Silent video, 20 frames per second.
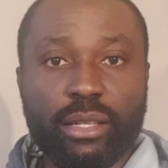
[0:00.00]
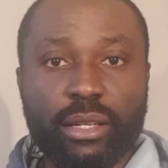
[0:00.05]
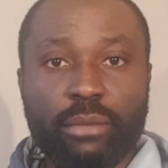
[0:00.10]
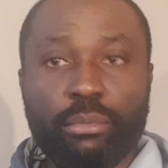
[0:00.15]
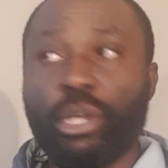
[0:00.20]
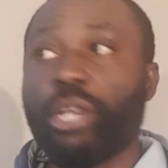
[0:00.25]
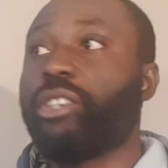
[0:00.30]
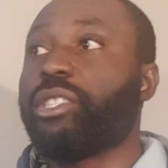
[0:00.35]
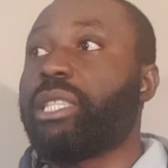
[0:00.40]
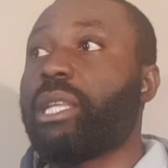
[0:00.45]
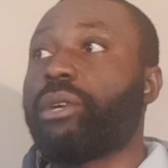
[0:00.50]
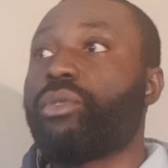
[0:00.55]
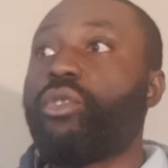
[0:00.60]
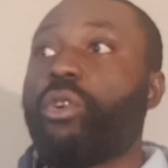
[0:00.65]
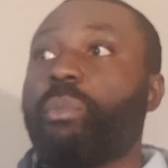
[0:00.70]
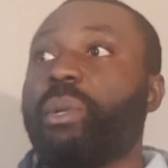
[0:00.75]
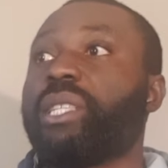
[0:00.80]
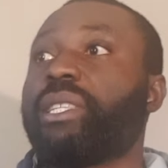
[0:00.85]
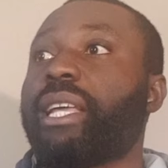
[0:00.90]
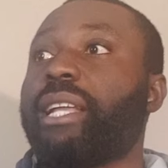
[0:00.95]
Because the
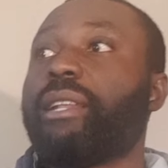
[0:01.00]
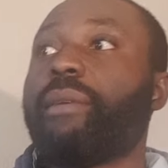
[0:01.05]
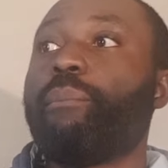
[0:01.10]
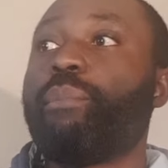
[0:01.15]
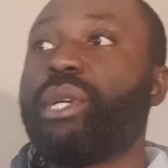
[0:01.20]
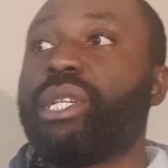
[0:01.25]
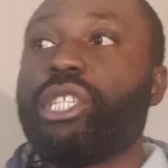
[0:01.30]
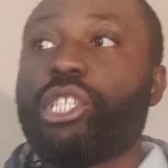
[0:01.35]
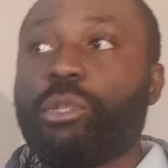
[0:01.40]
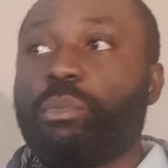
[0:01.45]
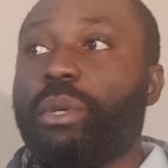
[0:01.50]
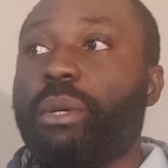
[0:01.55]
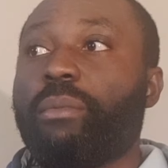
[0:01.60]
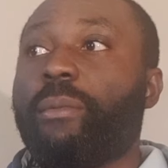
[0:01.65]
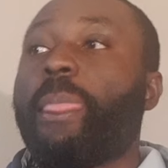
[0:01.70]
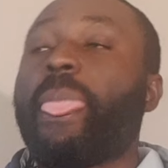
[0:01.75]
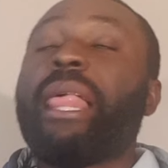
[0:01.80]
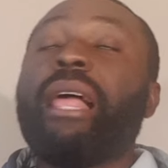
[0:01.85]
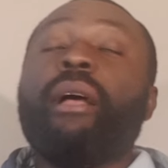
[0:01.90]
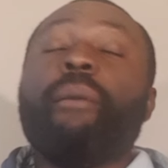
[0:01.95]
Romans and the British people,
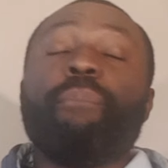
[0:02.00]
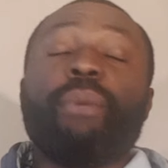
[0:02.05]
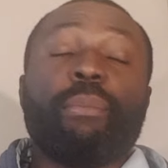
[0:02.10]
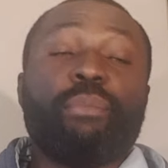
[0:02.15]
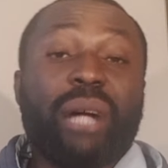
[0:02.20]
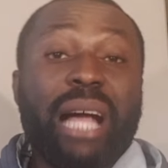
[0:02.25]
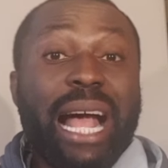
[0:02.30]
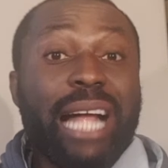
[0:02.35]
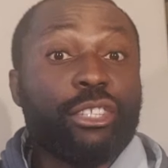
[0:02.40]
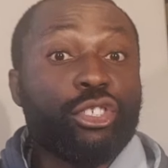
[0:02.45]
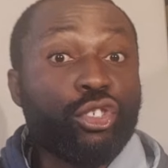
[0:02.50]
people had